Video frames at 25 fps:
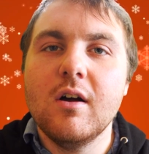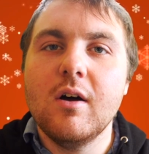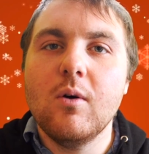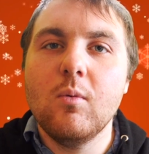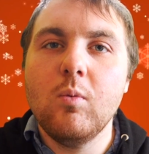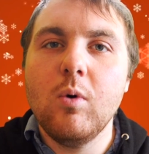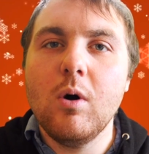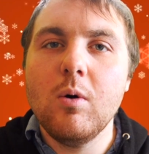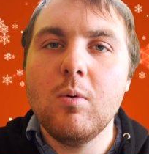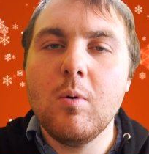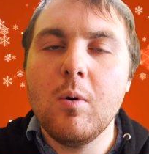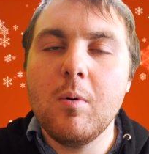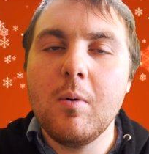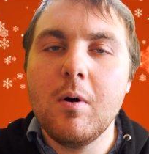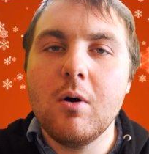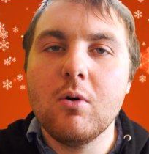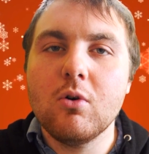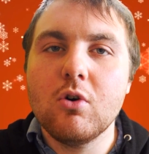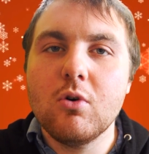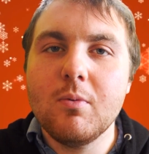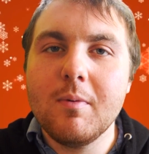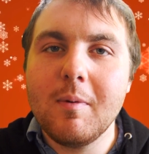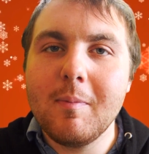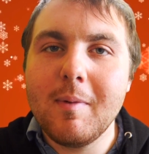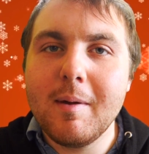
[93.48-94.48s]
"Whoa, whoa, whoa,
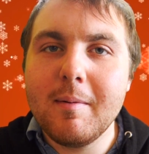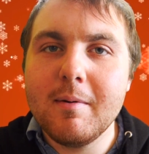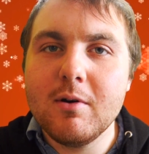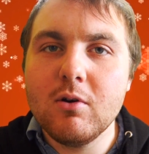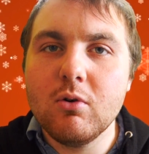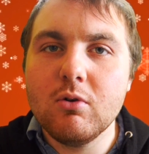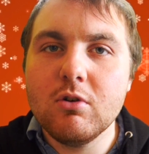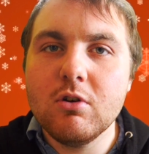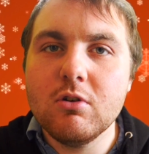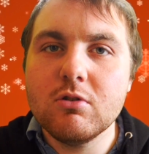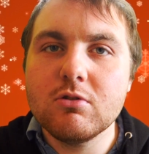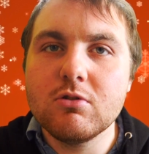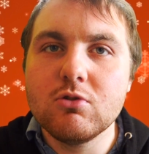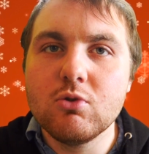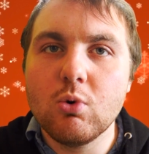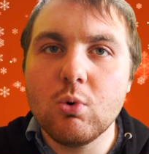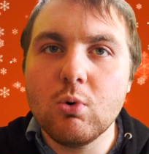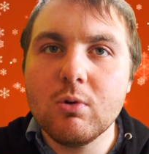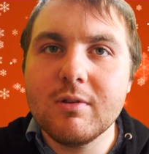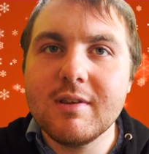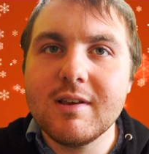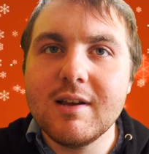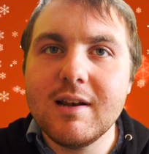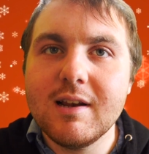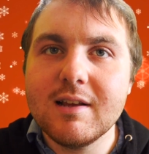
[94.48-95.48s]
can we maybe not use
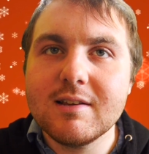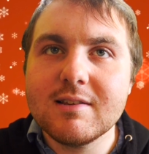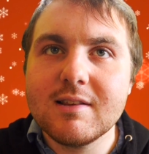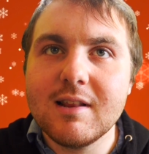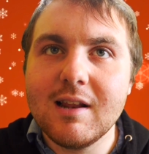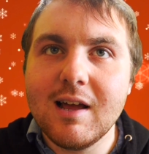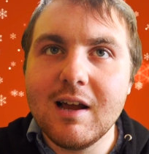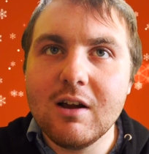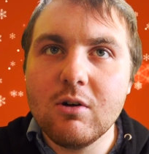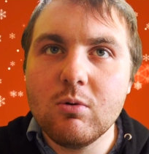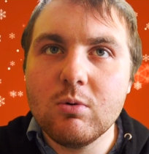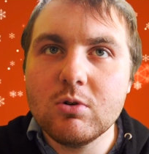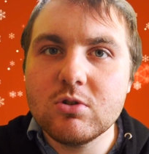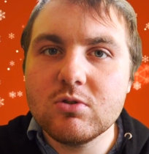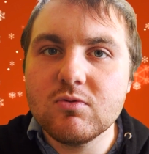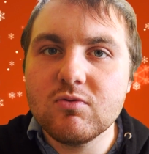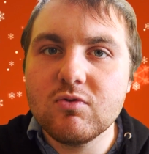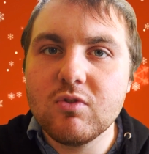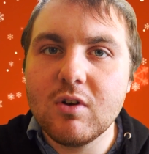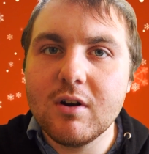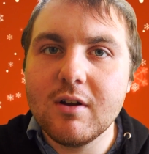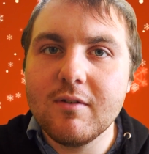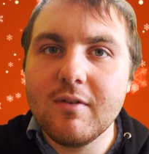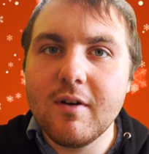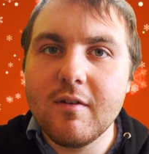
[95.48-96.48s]
naughty list language in
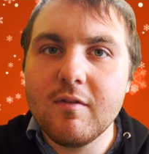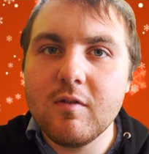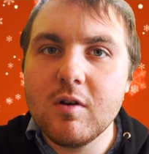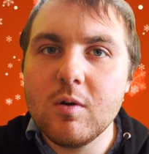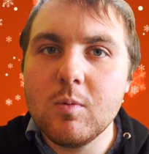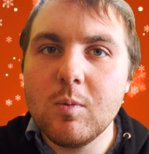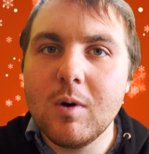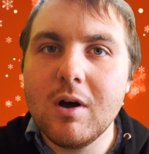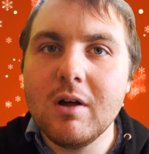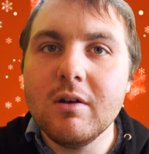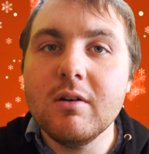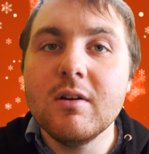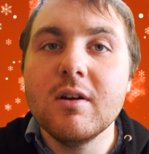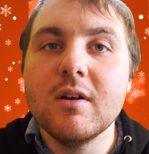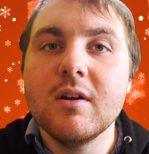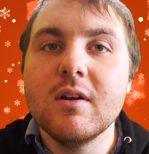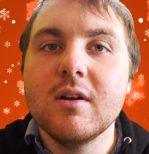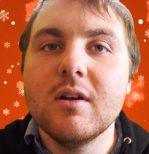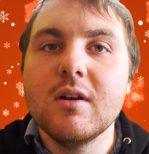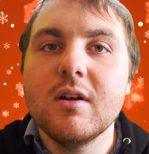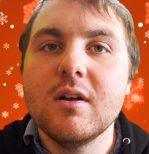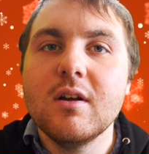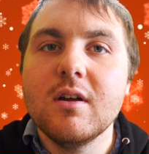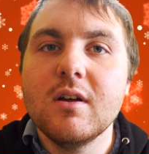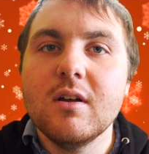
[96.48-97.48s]
front of everyone?
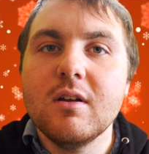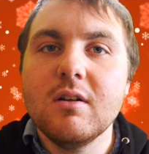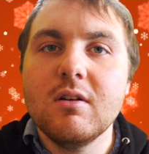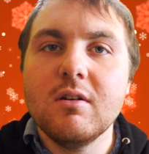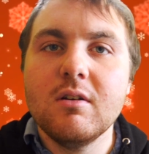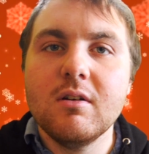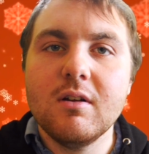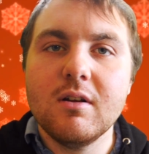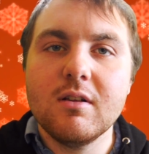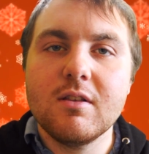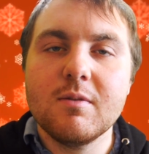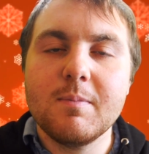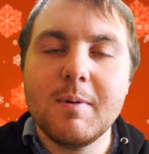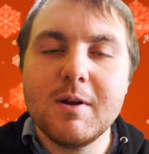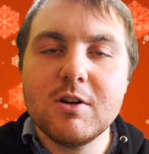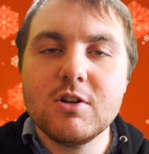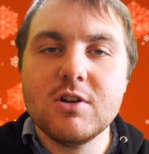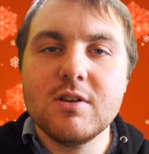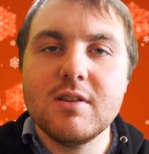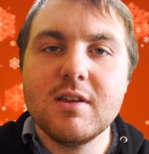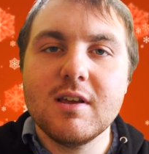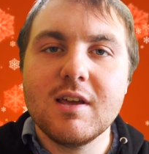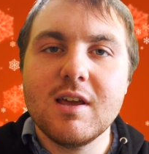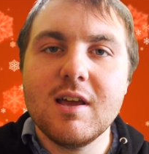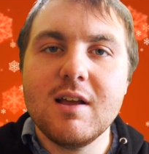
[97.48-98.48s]
Especially
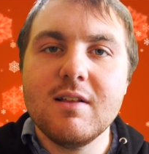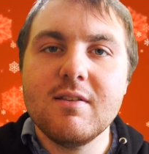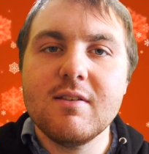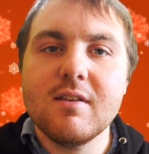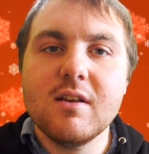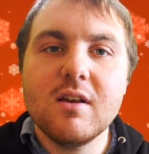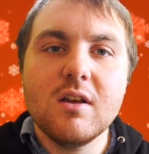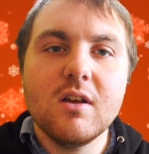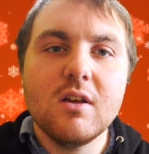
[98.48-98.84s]
the kids?"